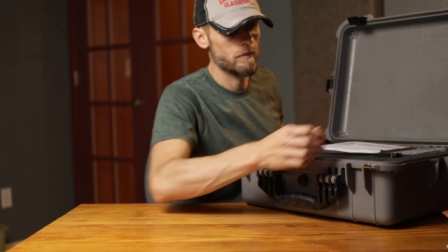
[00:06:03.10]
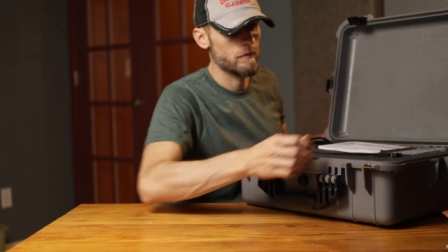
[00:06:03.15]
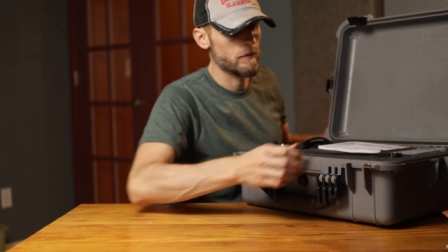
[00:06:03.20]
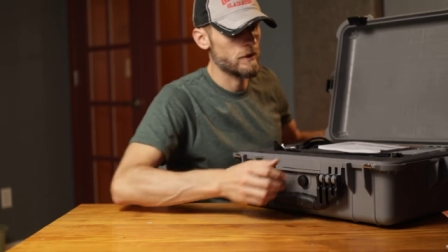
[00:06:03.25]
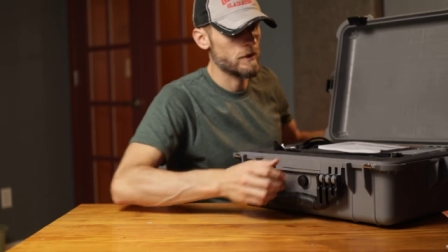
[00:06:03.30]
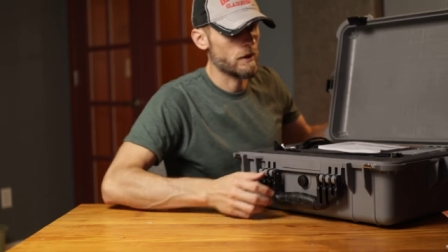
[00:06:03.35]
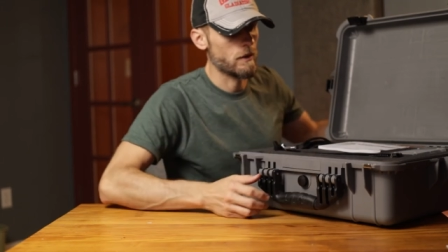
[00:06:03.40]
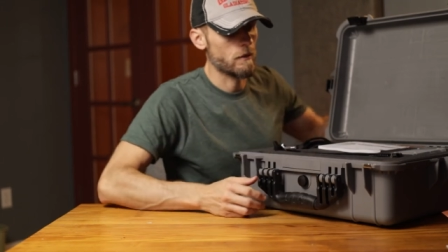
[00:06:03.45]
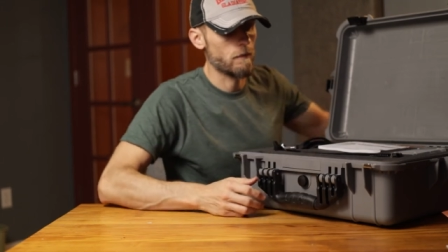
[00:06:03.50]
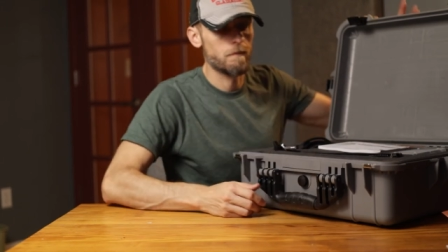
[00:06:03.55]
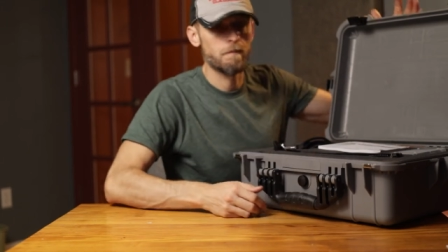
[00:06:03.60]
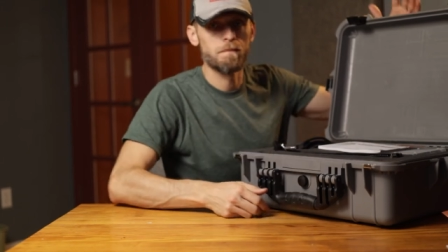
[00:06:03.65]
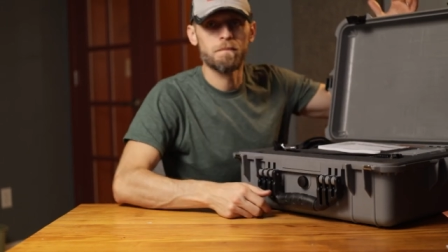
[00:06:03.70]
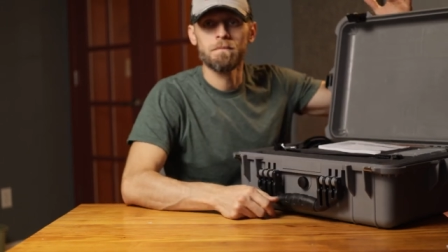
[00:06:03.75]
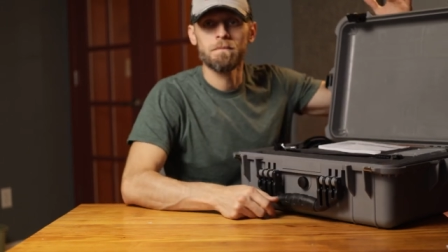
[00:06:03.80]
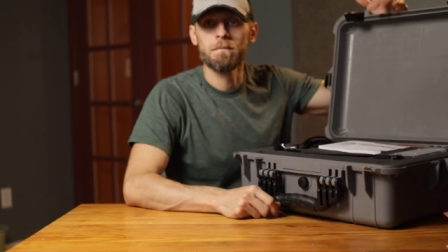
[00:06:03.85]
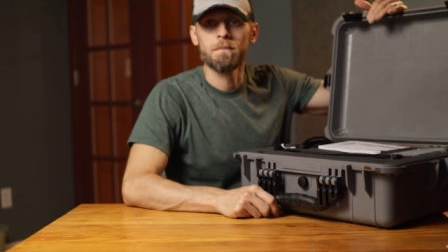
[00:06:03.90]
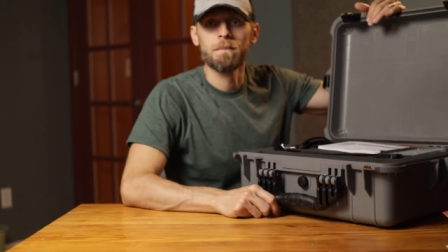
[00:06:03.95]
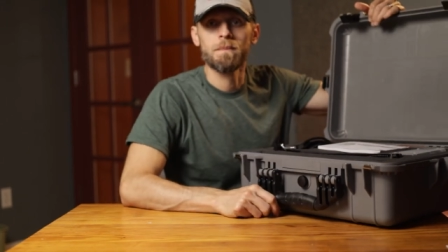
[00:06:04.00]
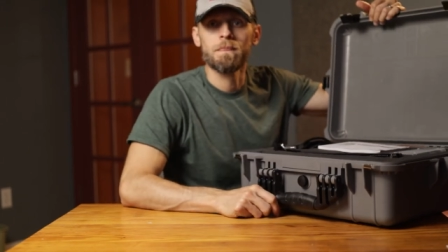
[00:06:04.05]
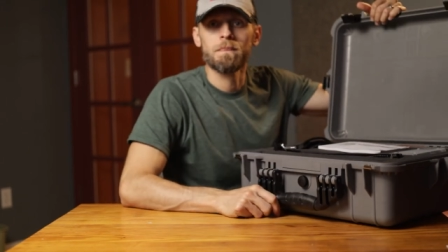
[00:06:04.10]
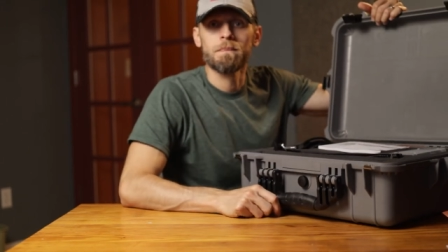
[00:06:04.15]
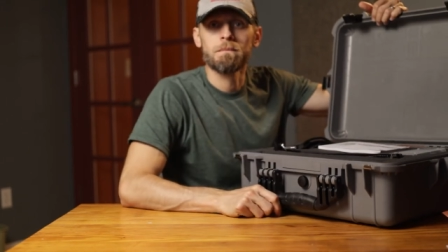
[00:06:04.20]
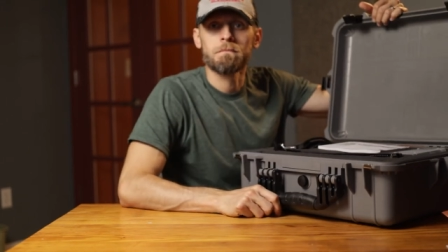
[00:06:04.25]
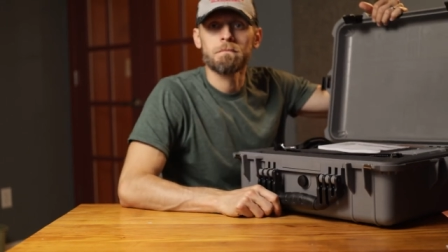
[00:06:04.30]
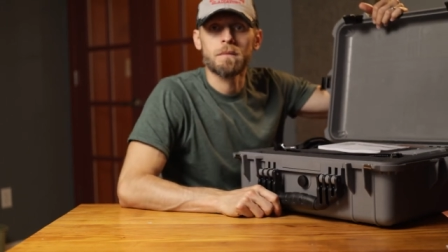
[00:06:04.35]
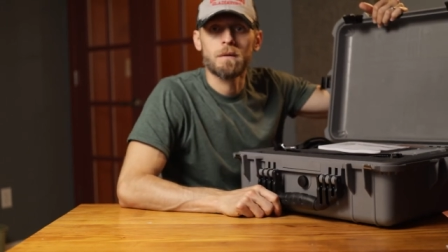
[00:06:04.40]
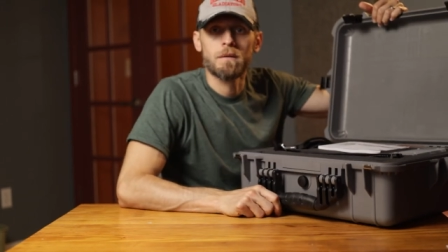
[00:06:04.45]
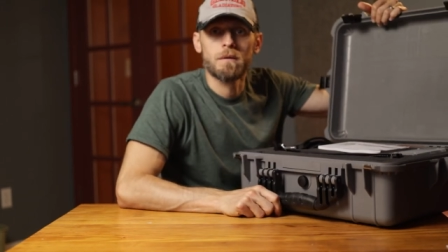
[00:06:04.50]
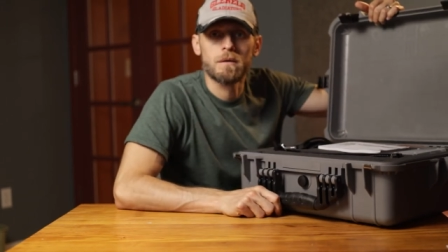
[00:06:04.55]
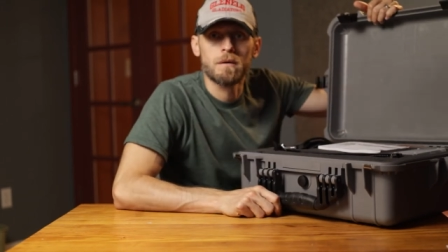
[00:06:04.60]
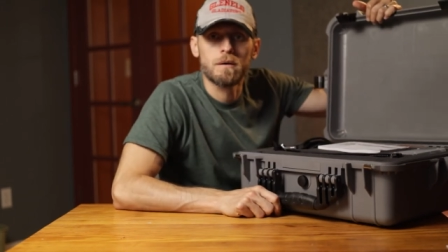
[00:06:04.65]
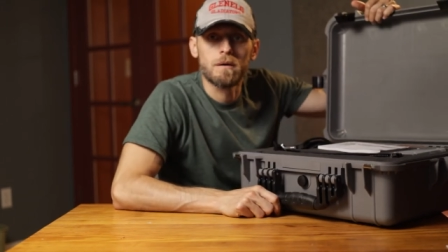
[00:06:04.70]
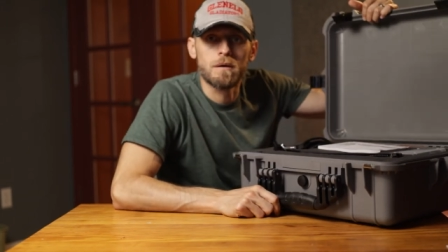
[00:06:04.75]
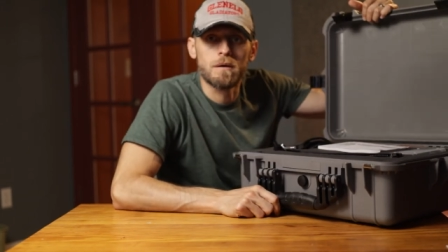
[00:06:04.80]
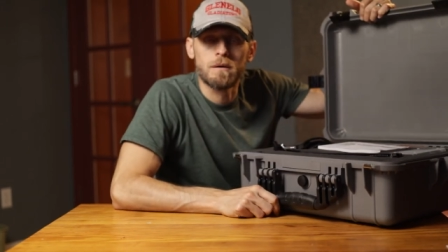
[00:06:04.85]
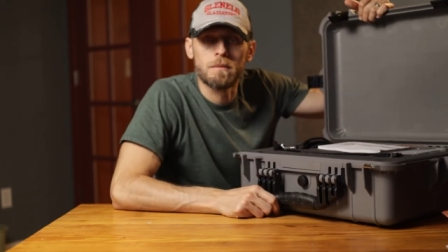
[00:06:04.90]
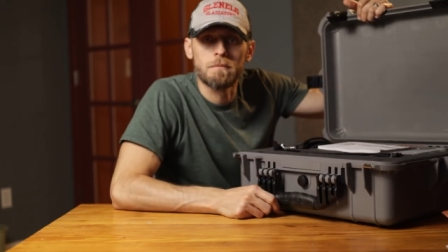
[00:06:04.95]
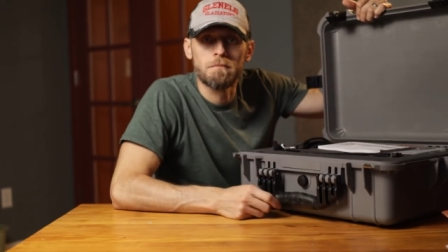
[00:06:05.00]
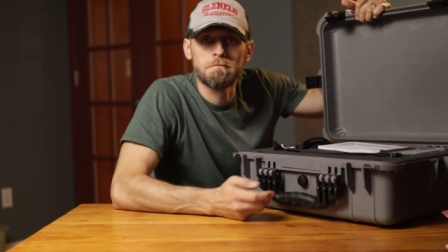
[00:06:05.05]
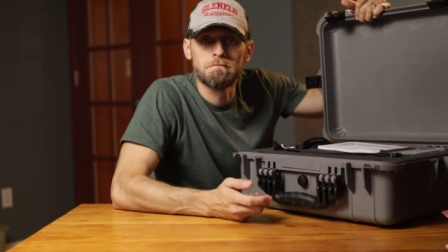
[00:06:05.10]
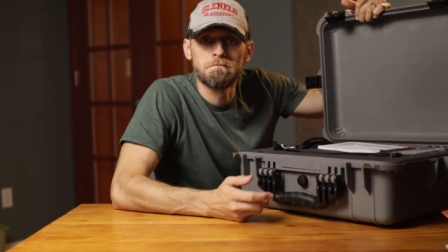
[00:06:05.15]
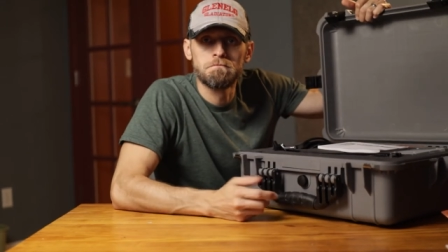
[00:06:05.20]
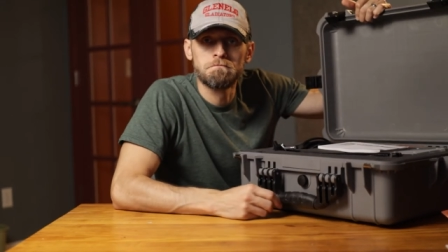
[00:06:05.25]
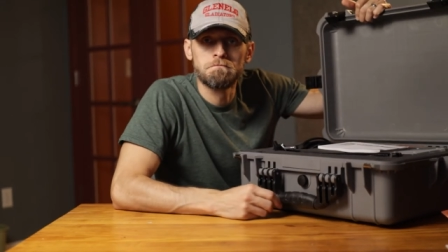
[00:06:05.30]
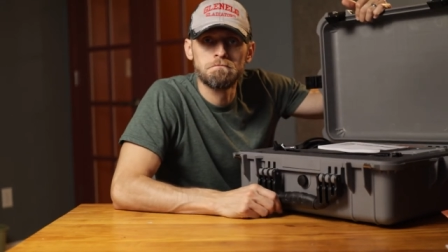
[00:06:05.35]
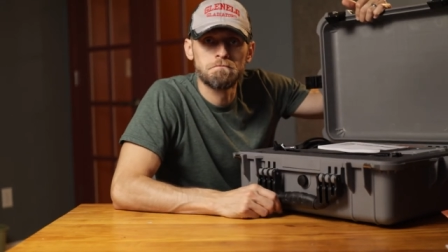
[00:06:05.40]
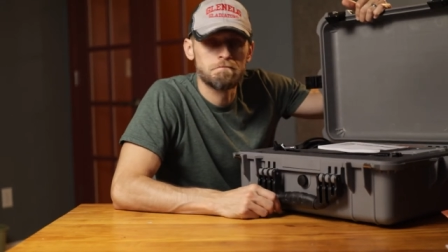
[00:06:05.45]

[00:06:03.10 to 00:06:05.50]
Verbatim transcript: you know, um,